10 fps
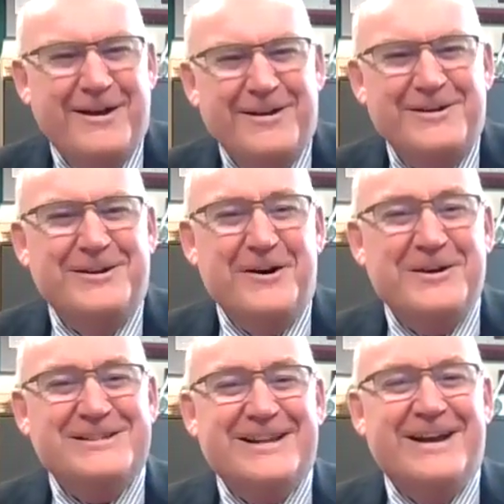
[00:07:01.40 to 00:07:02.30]

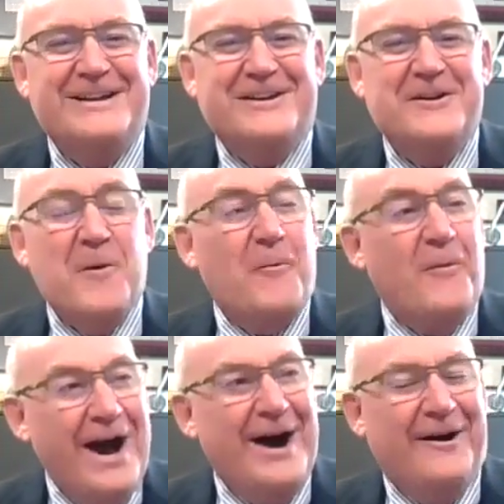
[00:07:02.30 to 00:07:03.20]
It's like,
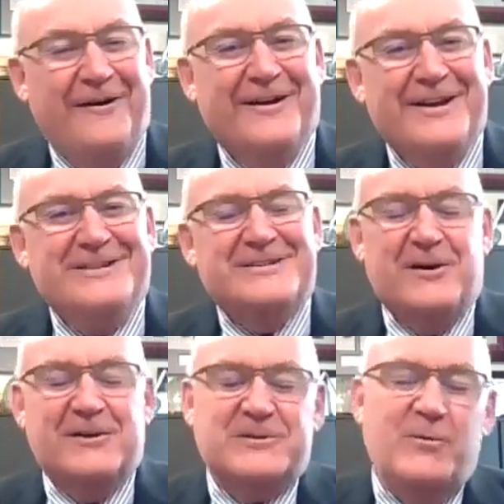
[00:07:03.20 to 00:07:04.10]
wow.
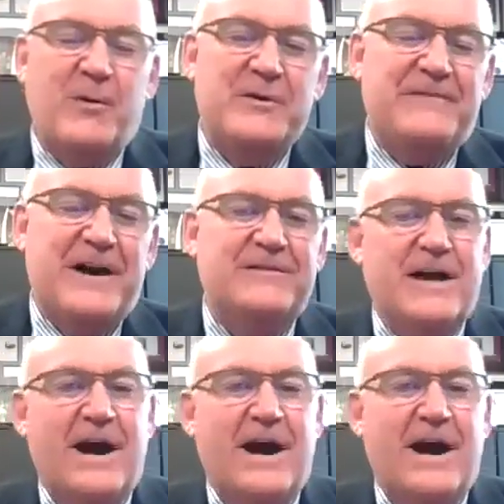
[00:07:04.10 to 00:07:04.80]
So what we found